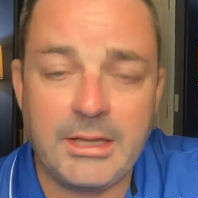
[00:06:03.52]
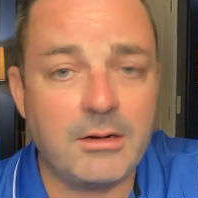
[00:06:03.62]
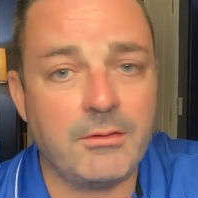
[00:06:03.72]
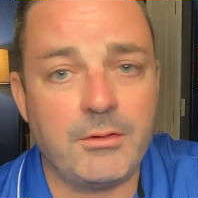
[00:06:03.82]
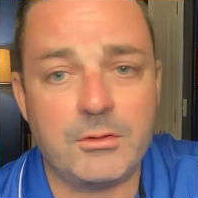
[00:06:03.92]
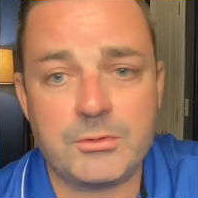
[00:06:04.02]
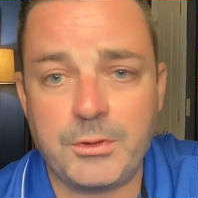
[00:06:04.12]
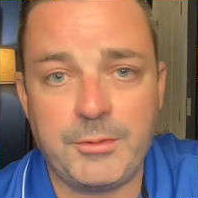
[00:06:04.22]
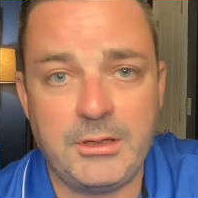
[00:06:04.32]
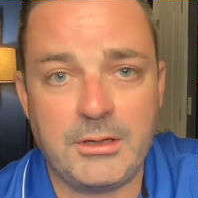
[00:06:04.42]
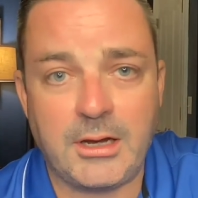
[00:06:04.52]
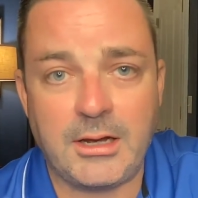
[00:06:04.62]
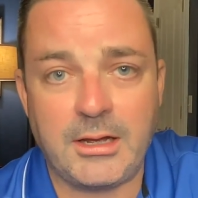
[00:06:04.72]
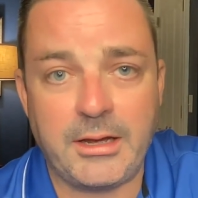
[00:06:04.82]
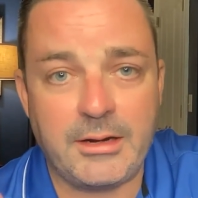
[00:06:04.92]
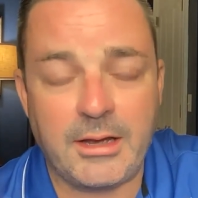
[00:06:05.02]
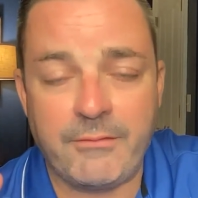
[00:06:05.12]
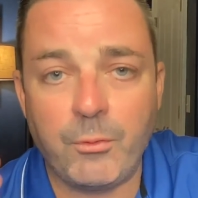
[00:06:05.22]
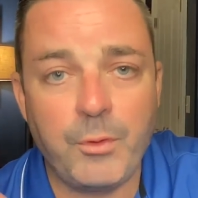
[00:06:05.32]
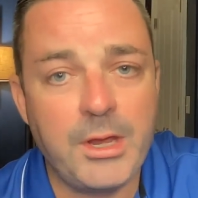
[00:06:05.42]
get on those with me.
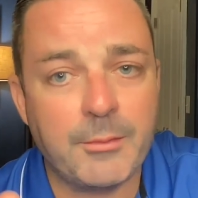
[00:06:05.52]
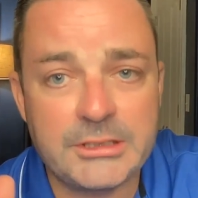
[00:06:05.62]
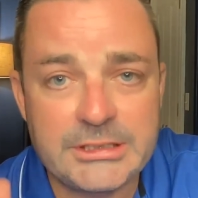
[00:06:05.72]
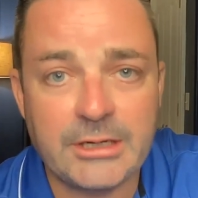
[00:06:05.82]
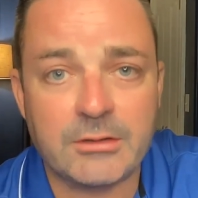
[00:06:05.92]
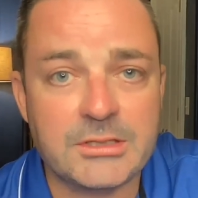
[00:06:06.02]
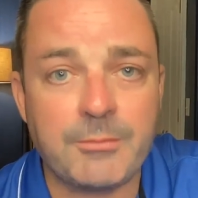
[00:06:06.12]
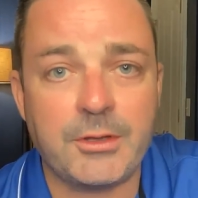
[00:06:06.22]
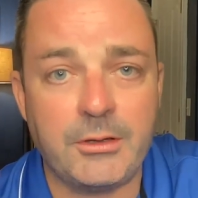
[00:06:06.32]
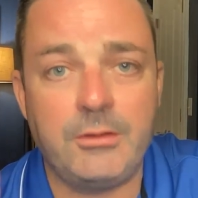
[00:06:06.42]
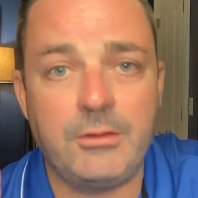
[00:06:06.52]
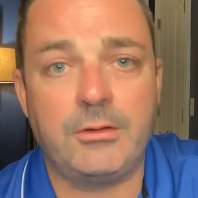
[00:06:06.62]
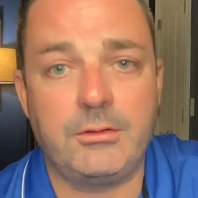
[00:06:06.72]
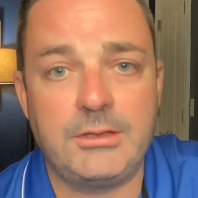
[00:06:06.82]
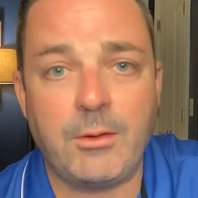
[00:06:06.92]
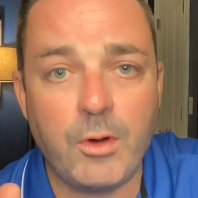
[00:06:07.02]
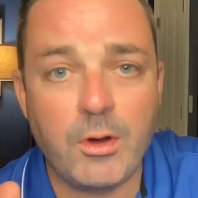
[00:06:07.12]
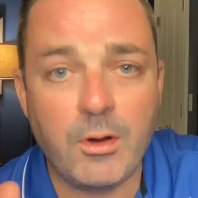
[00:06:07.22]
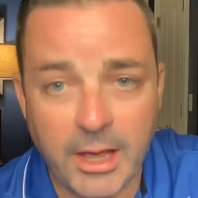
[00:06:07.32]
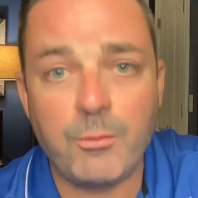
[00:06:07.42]
Every week, I'm going to share something good that
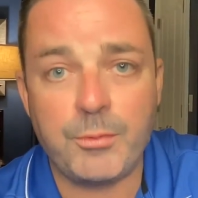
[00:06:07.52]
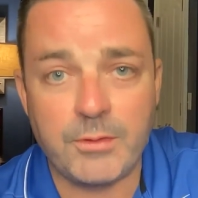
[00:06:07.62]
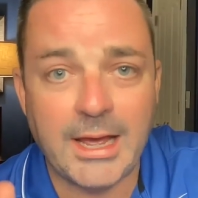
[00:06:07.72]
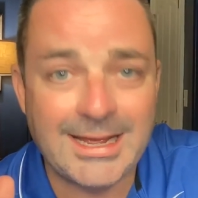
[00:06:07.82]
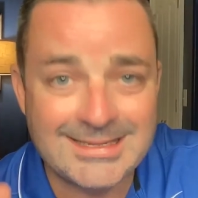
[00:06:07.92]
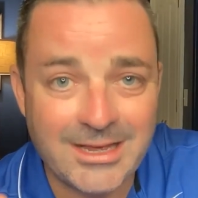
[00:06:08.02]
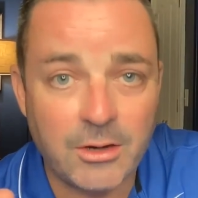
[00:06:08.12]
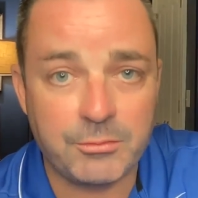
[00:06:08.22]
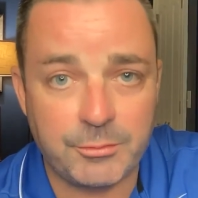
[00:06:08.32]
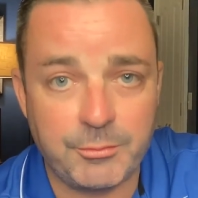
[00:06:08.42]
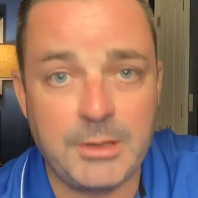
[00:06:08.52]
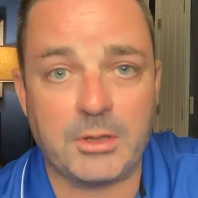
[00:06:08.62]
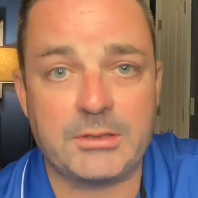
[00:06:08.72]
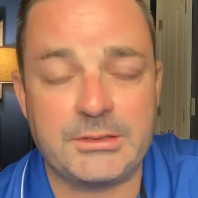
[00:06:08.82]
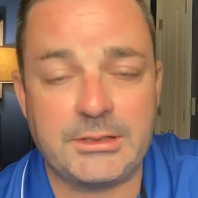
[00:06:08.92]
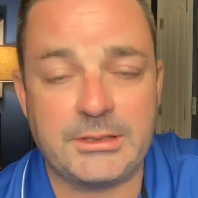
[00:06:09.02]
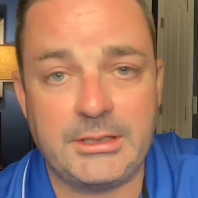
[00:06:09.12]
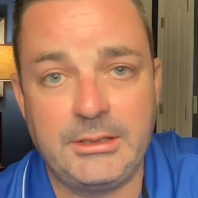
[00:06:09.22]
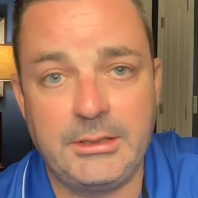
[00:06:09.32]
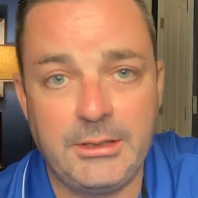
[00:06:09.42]
will help you, that has helped me personally.
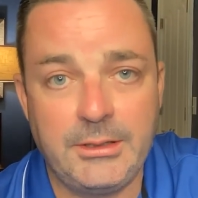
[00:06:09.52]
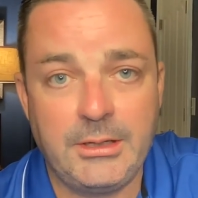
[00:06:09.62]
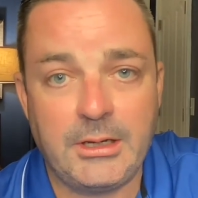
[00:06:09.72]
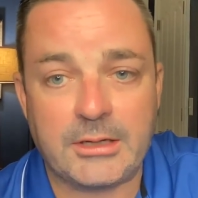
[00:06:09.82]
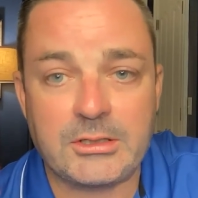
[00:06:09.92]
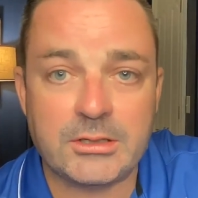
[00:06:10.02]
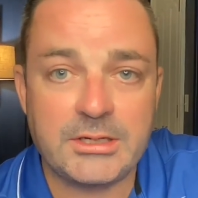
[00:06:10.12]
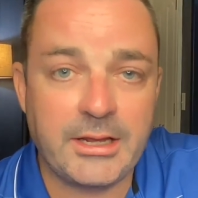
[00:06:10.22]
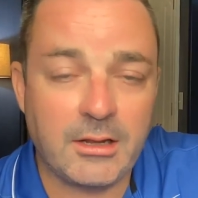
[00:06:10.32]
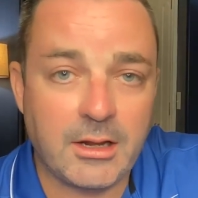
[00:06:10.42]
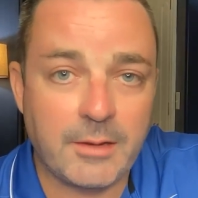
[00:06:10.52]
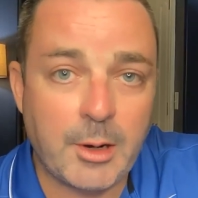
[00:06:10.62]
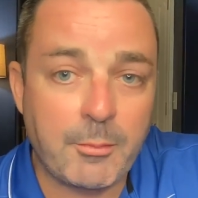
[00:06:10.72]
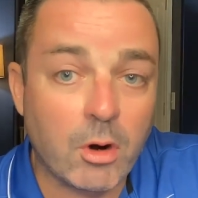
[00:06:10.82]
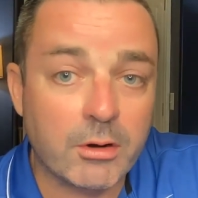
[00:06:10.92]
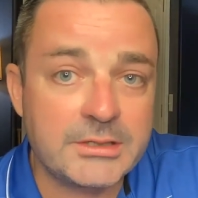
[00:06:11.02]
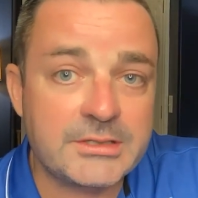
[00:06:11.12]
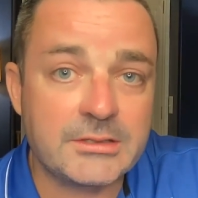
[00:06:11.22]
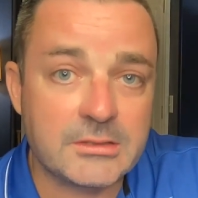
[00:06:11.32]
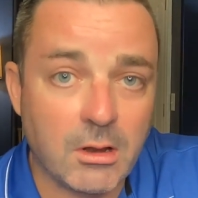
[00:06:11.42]
I talked today a lot about
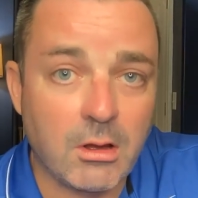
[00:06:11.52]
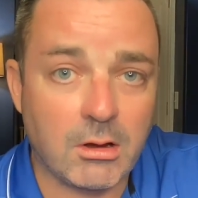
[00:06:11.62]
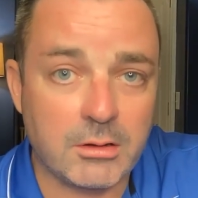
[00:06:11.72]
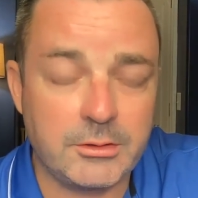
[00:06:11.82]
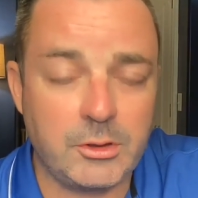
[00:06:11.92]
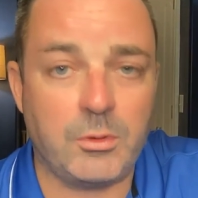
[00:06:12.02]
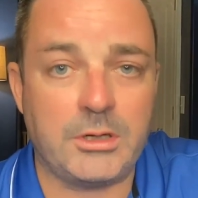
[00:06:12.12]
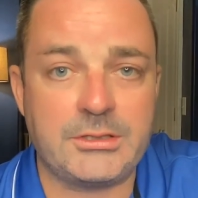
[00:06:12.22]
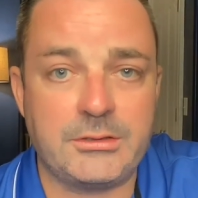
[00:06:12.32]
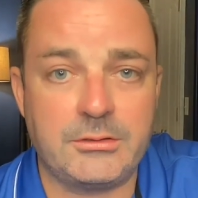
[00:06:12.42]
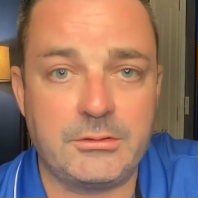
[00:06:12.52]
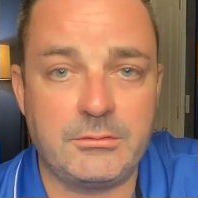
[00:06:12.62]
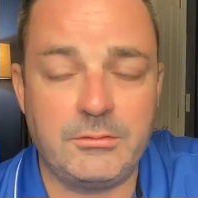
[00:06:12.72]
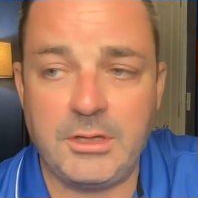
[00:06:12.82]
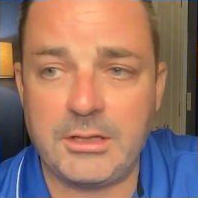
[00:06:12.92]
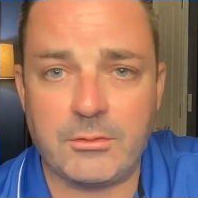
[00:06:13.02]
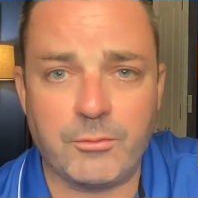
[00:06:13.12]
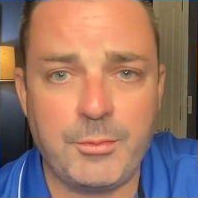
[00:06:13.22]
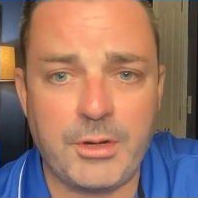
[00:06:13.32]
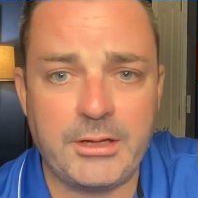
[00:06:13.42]
Parkinson's law. You can get the
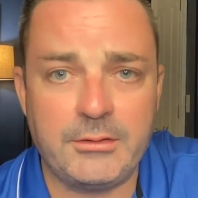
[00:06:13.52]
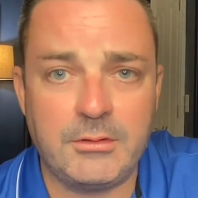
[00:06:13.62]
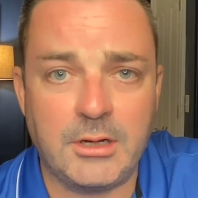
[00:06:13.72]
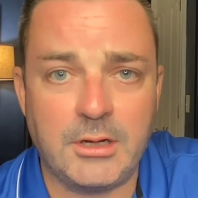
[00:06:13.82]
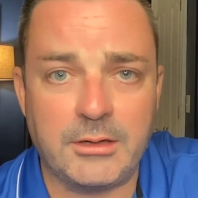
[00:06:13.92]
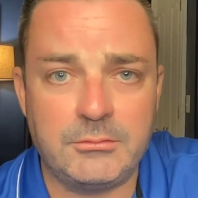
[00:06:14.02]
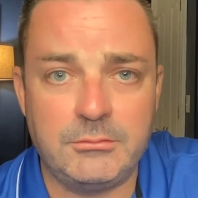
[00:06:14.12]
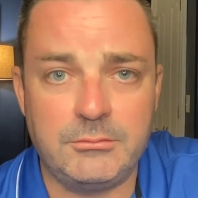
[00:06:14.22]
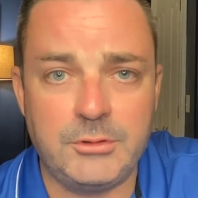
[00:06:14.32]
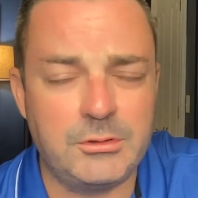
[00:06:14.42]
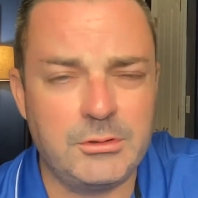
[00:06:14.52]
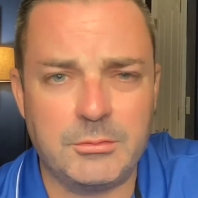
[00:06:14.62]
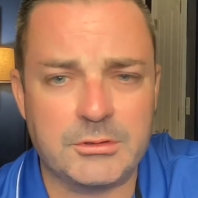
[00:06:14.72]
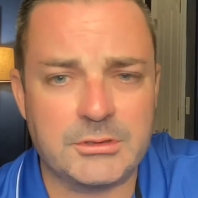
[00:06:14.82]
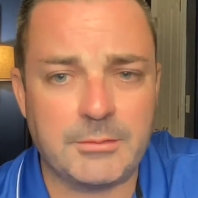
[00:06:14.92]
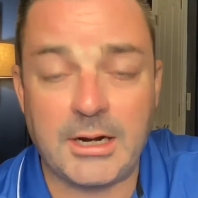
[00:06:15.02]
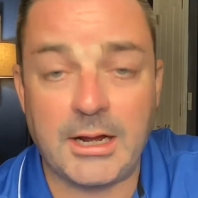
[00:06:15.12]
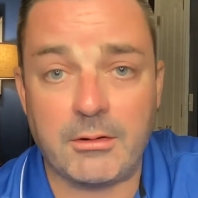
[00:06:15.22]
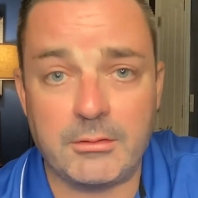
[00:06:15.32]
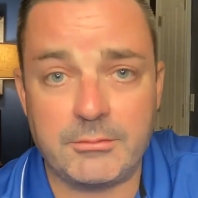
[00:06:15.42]
replay on YouTube or something. I
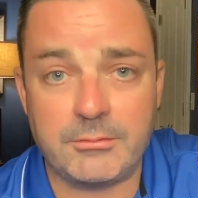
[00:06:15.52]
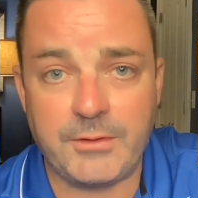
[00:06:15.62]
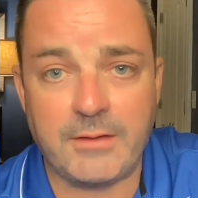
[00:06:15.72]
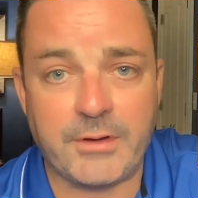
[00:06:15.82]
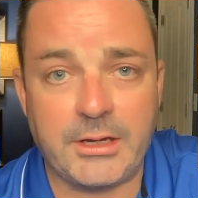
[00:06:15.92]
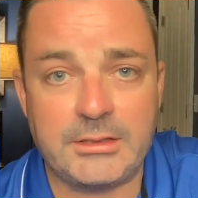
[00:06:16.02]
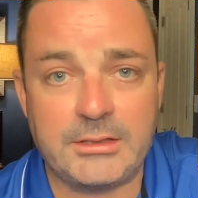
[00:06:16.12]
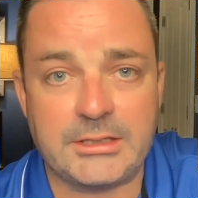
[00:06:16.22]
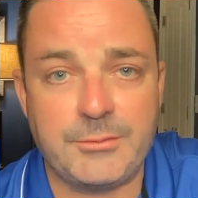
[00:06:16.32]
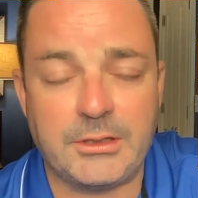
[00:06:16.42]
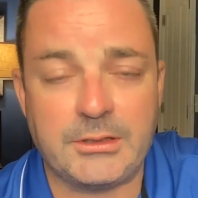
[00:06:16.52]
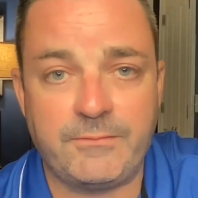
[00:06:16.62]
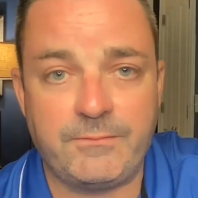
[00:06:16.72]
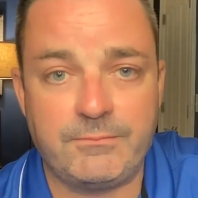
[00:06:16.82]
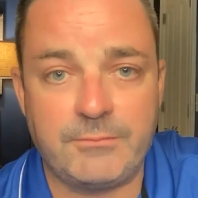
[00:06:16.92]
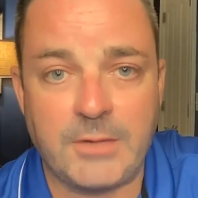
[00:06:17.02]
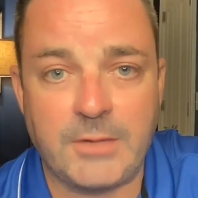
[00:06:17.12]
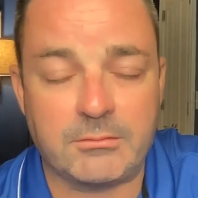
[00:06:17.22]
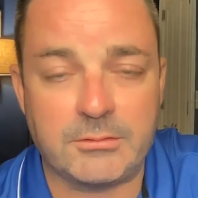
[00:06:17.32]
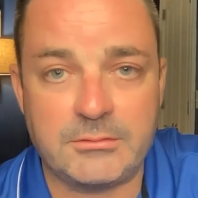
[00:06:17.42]
don't know. If you can't find it, text me.
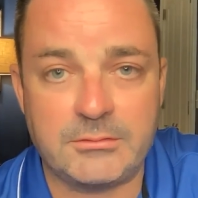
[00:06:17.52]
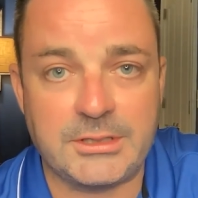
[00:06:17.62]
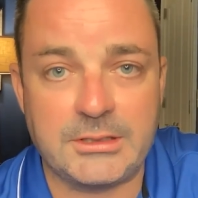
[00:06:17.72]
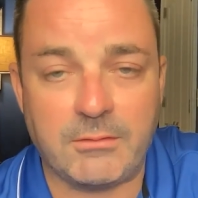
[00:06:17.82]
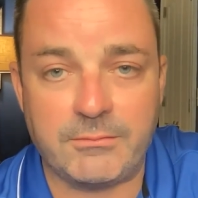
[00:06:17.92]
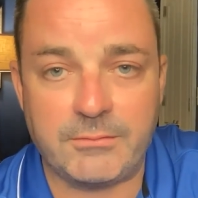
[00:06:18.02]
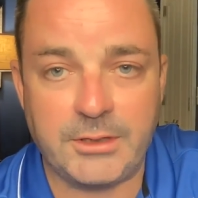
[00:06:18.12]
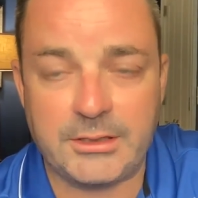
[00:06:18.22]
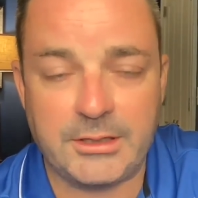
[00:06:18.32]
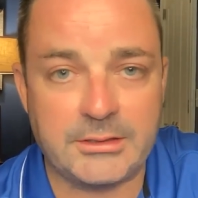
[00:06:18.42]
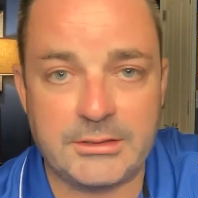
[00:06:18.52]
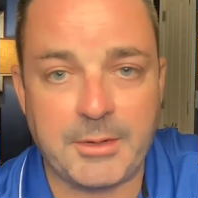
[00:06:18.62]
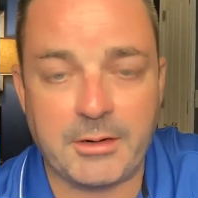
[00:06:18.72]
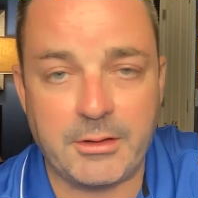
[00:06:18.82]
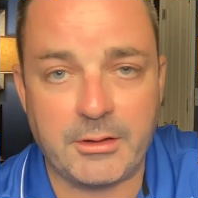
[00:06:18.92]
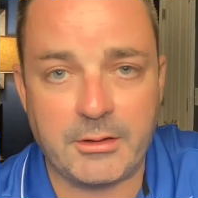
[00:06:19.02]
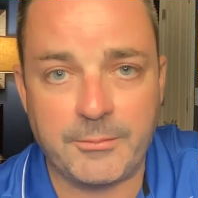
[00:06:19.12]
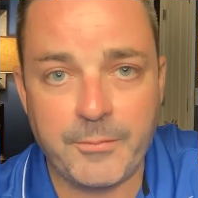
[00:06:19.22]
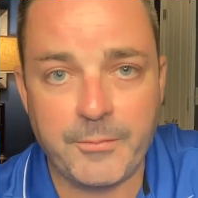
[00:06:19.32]
I'll get it connected somehow or the other.